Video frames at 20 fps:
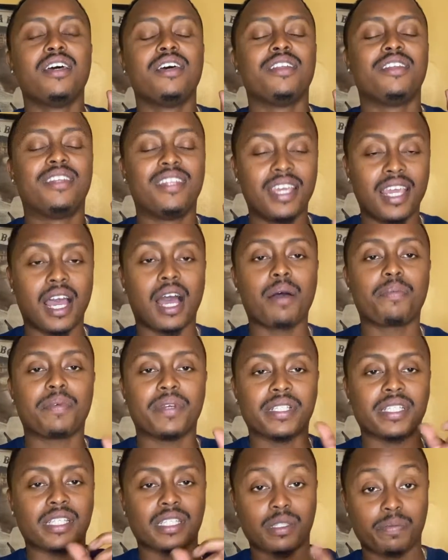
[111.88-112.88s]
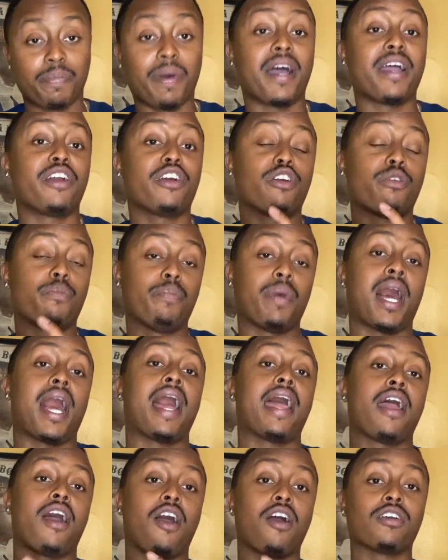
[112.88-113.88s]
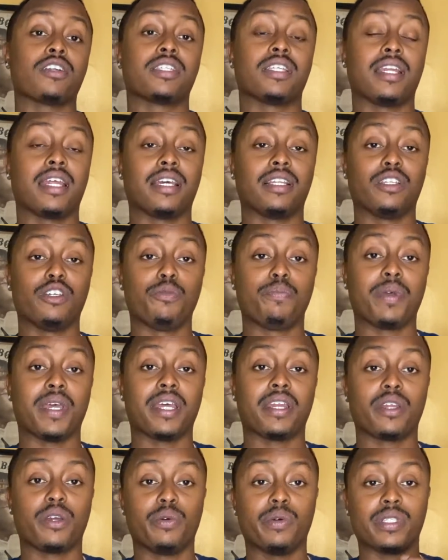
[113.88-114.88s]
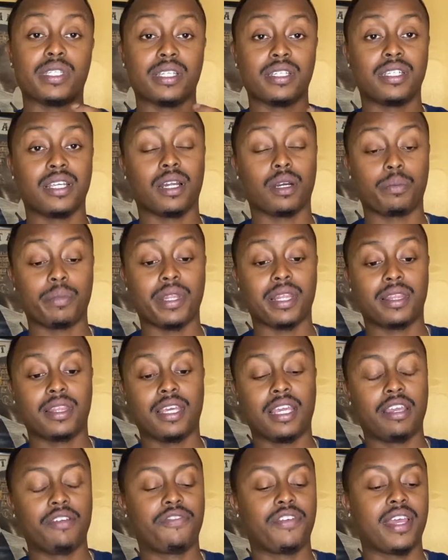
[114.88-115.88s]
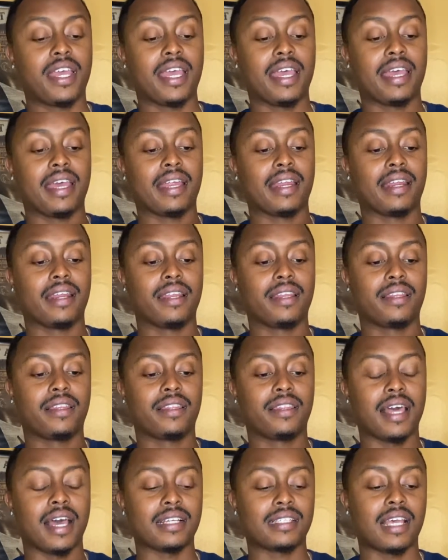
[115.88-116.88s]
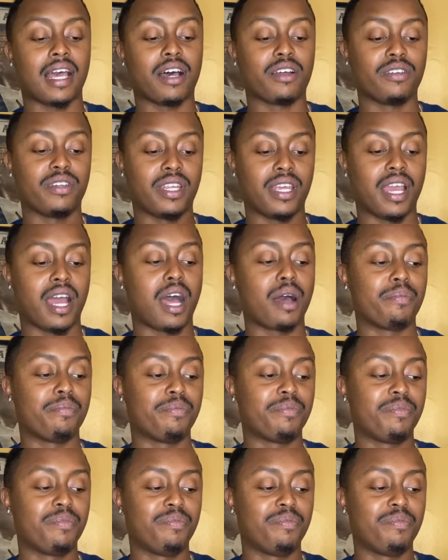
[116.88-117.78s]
Diop is inspired by Arsene Lupin, who is a gentleman thief, and that's how Diop